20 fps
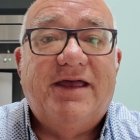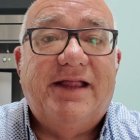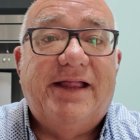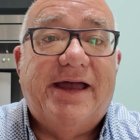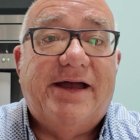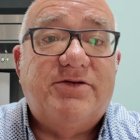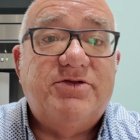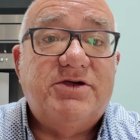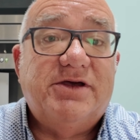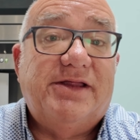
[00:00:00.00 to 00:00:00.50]

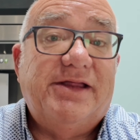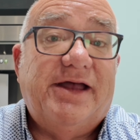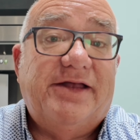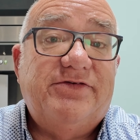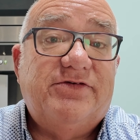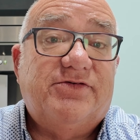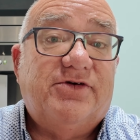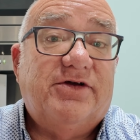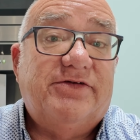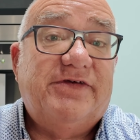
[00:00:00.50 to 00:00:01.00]
lounge at
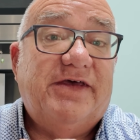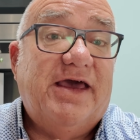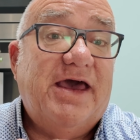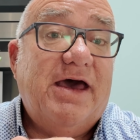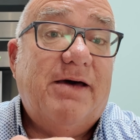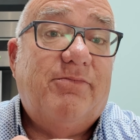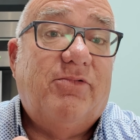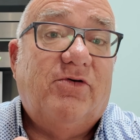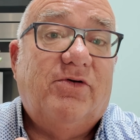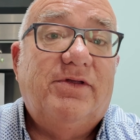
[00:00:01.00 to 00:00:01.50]
Lanzarote
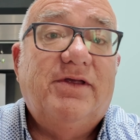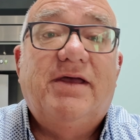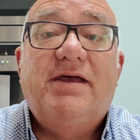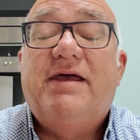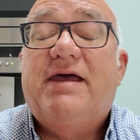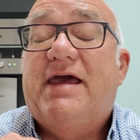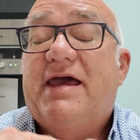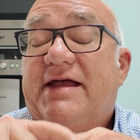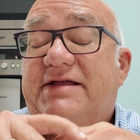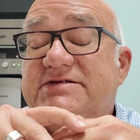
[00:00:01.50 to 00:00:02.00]
Airport.
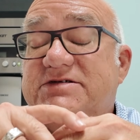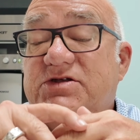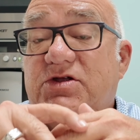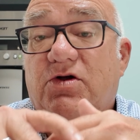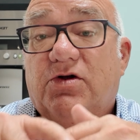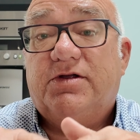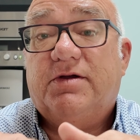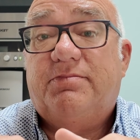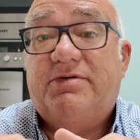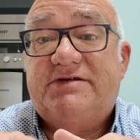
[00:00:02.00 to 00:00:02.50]
It's
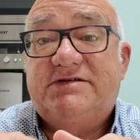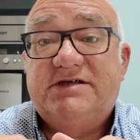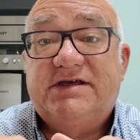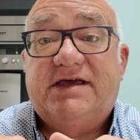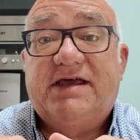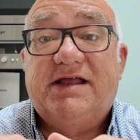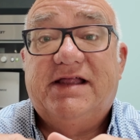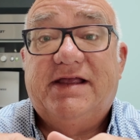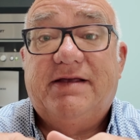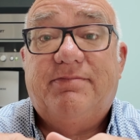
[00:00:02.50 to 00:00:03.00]
not a
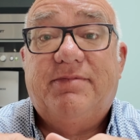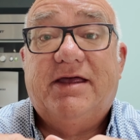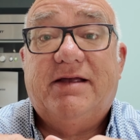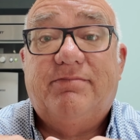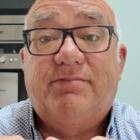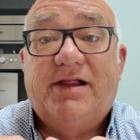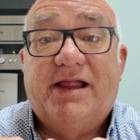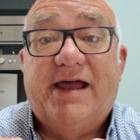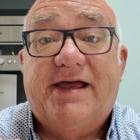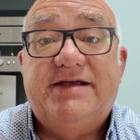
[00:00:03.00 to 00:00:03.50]
particularly
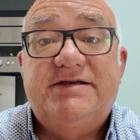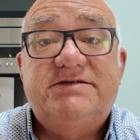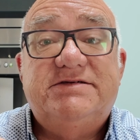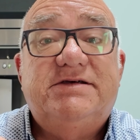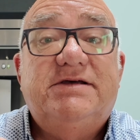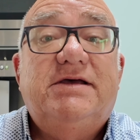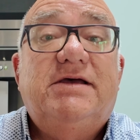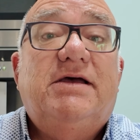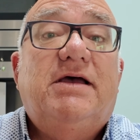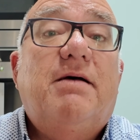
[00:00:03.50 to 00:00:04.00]
big place,
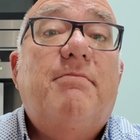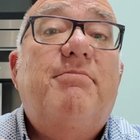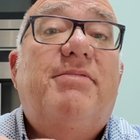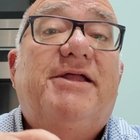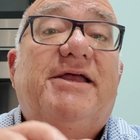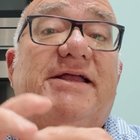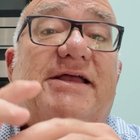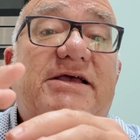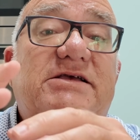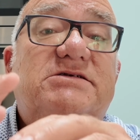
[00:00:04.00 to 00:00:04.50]

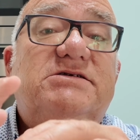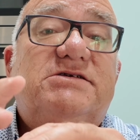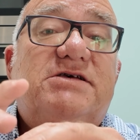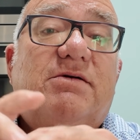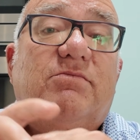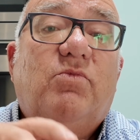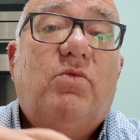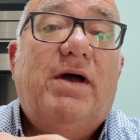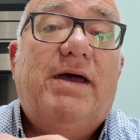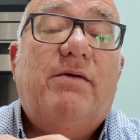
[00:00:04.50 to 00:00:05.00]
but it is
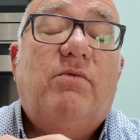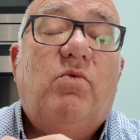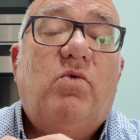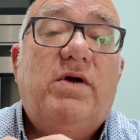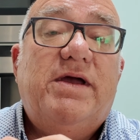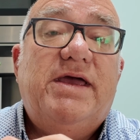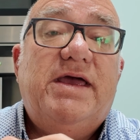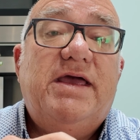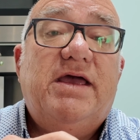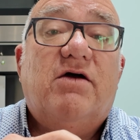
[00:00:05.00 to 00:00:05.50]
somewhere
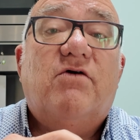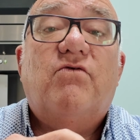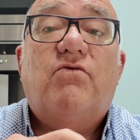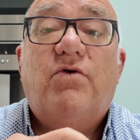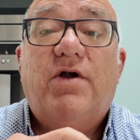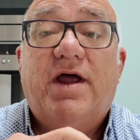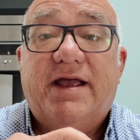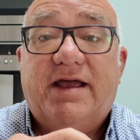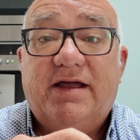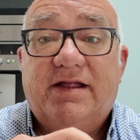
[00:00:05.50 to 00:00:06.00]
we
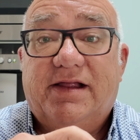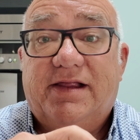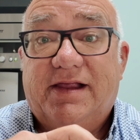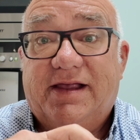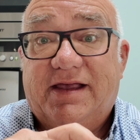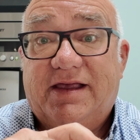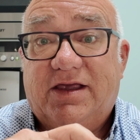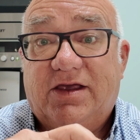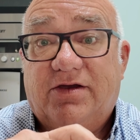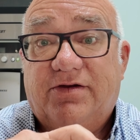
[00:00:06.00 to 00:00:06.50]

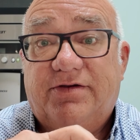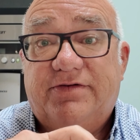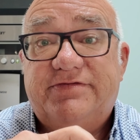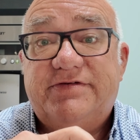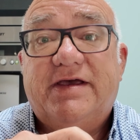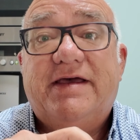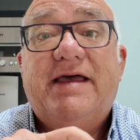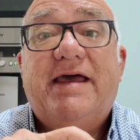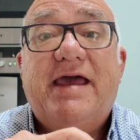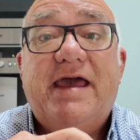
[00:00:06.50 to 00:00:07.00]
regularly use
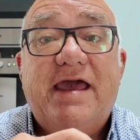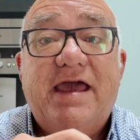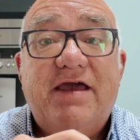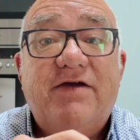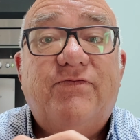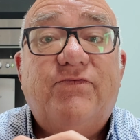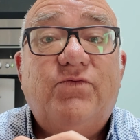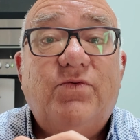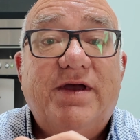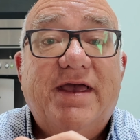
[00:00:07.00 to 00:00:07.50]

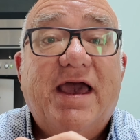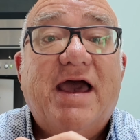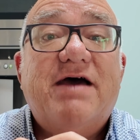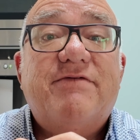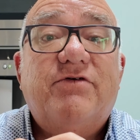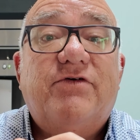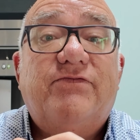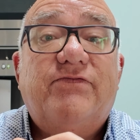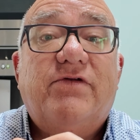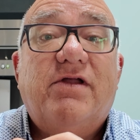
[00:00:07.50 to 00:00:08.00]
if we
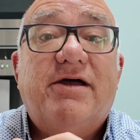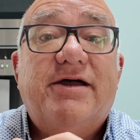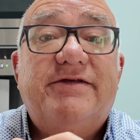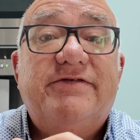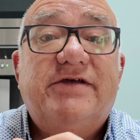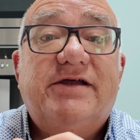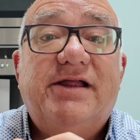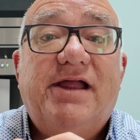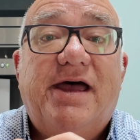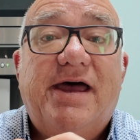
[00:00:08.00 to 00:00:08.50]
have a flight
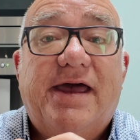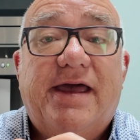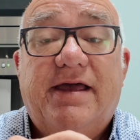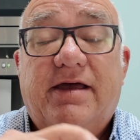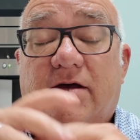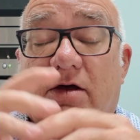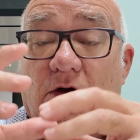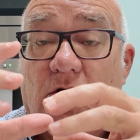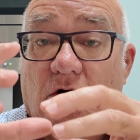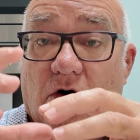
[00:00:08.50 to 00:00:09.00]
delay
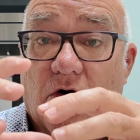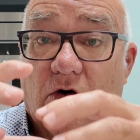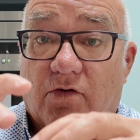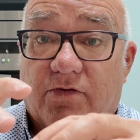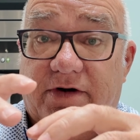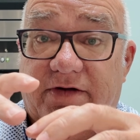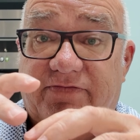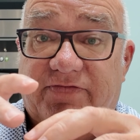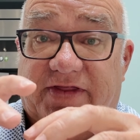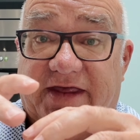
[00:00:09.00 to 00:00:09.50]

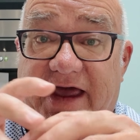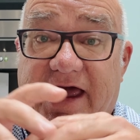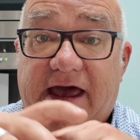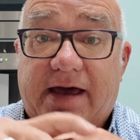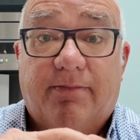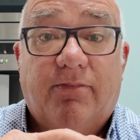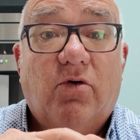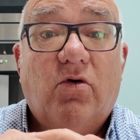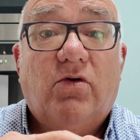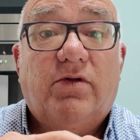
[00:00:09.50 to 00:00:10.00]
or if the
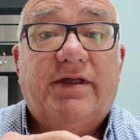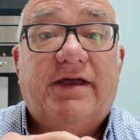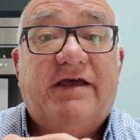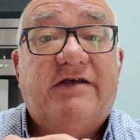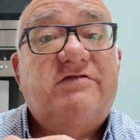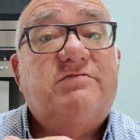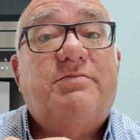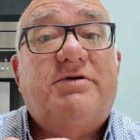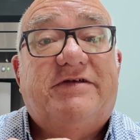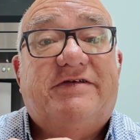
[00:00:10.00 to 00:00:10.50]
airport
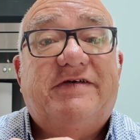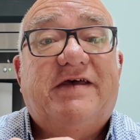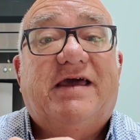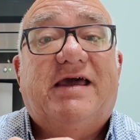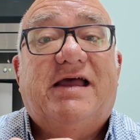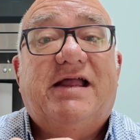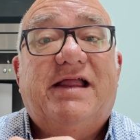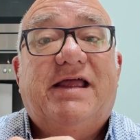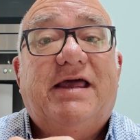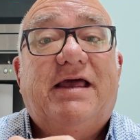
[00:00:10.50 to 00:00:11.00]
is
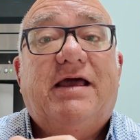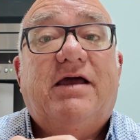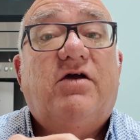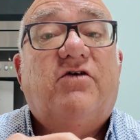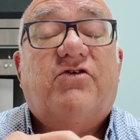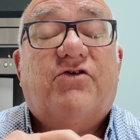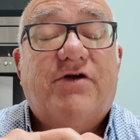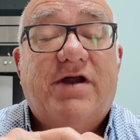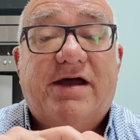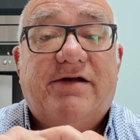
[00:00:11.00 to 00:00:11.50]
particularly
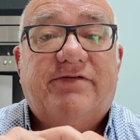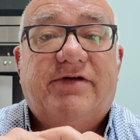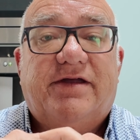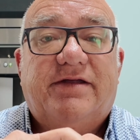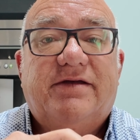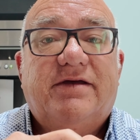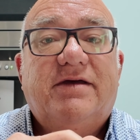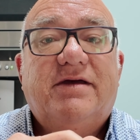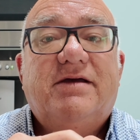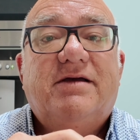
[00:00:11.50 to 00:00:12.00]

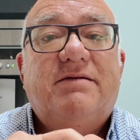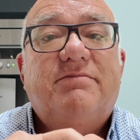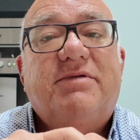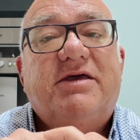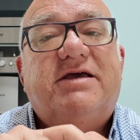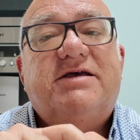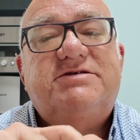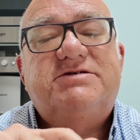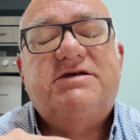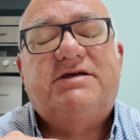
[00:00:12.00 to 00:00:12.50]
crowded,
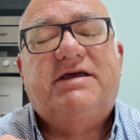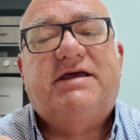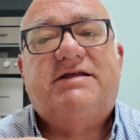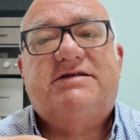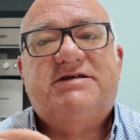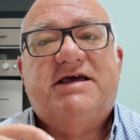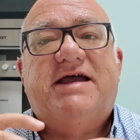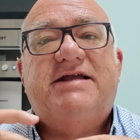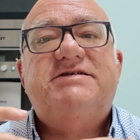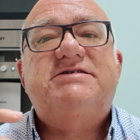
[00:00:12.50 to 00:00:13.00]
because it
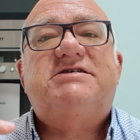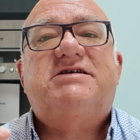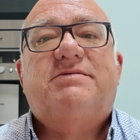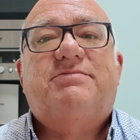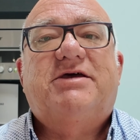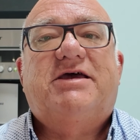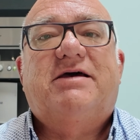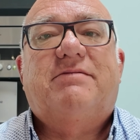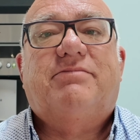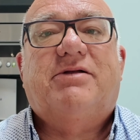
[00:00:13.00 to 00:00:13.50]
tends to
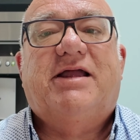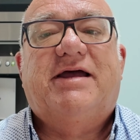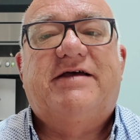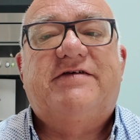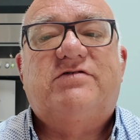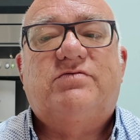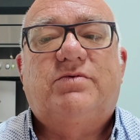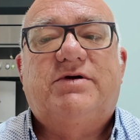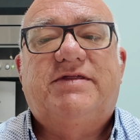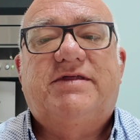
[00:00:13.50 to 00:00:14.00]
be a
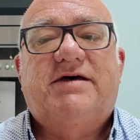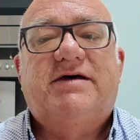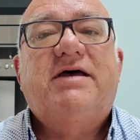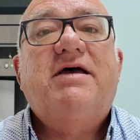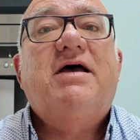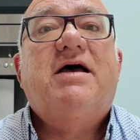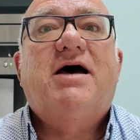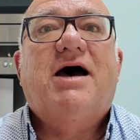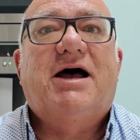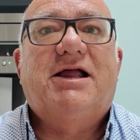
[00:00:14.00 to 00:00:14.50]
place with a
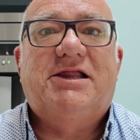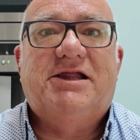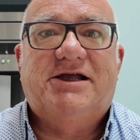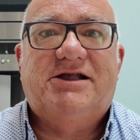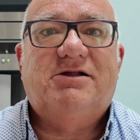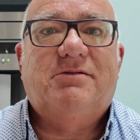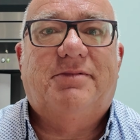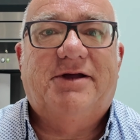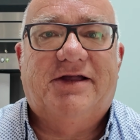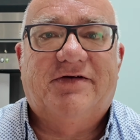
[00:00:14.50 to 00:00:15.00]

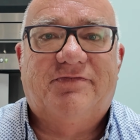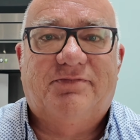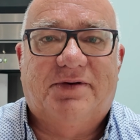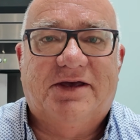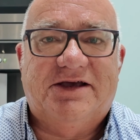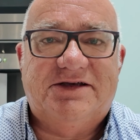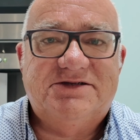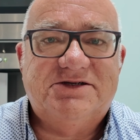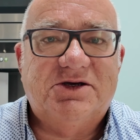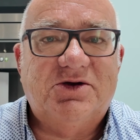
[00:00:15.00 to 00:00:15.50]
little bit of
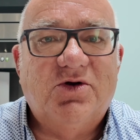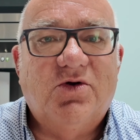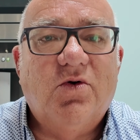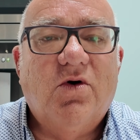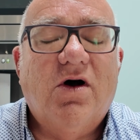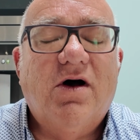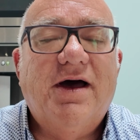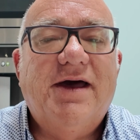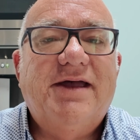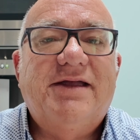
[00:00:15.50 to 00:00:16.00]
peace and
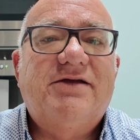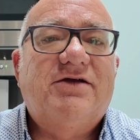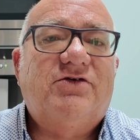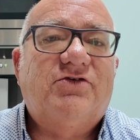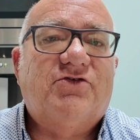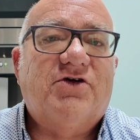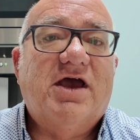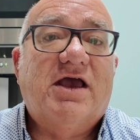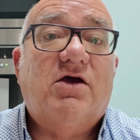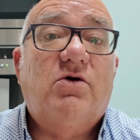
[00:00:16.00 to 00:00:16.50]
quiet and
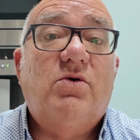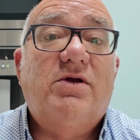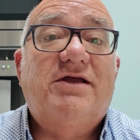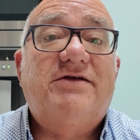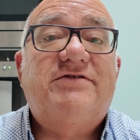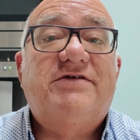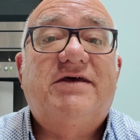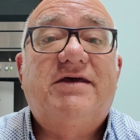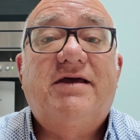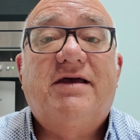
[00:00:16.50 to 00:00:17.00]

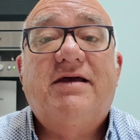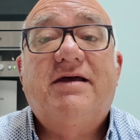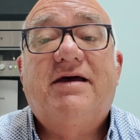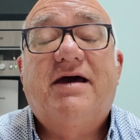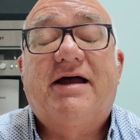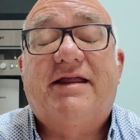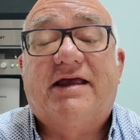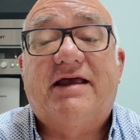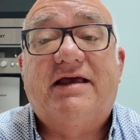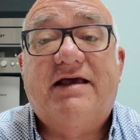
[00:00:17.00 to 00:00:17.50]
tranquility,
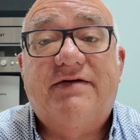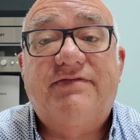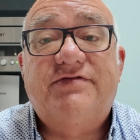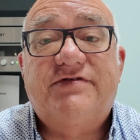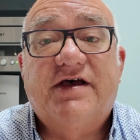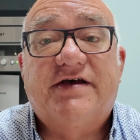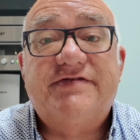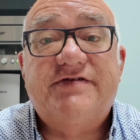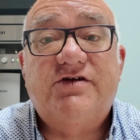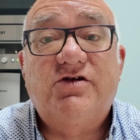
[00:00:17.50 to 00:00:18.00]
and it
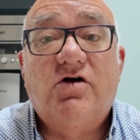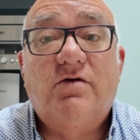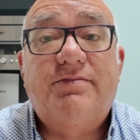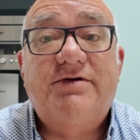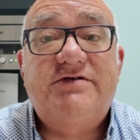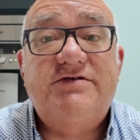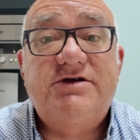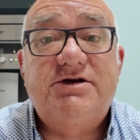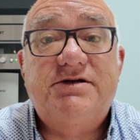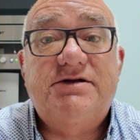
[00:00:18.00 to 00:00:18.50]
gives us an
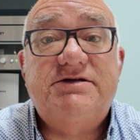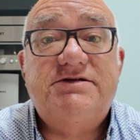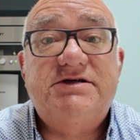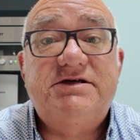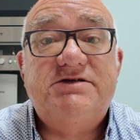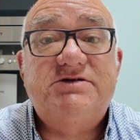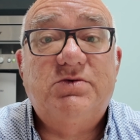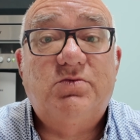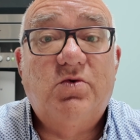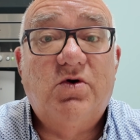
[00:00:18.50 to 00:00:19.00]

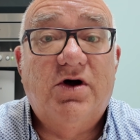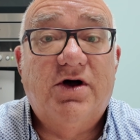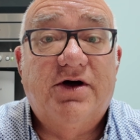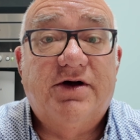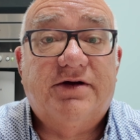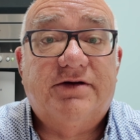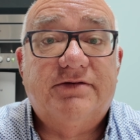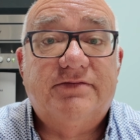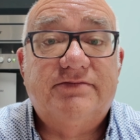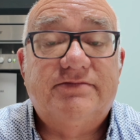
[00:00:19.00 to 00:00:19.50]
opportunity to
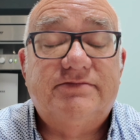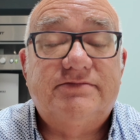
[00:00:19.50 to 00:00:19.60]
work.